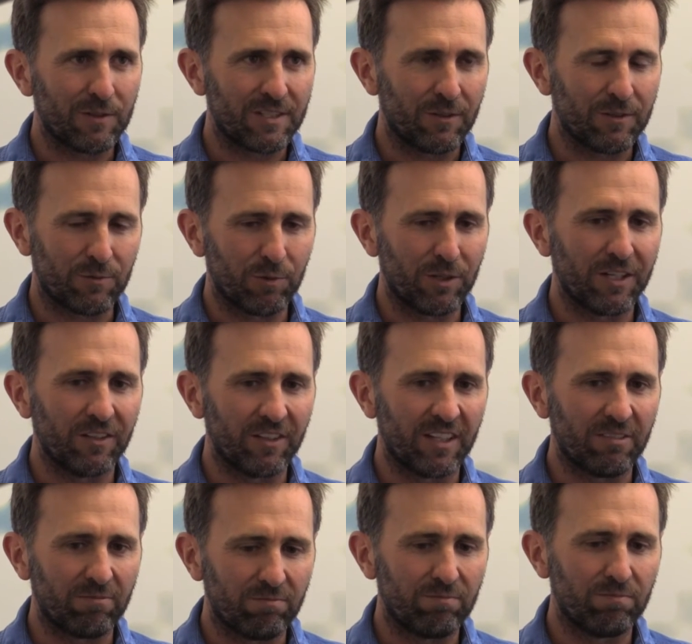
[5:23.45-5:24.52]
So it's
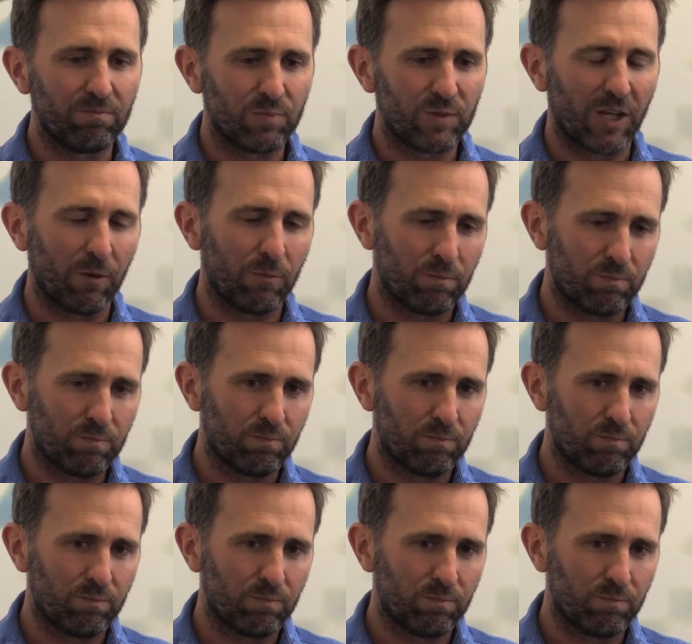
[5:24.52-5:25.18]
really, so